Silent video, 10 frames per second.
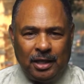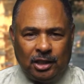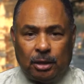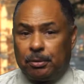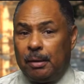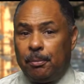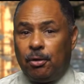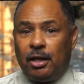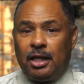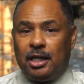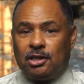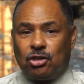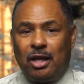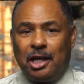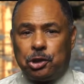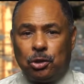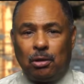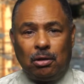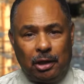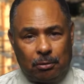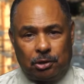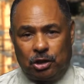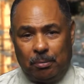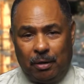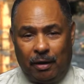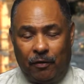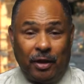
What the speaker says: September is National Literacy Month,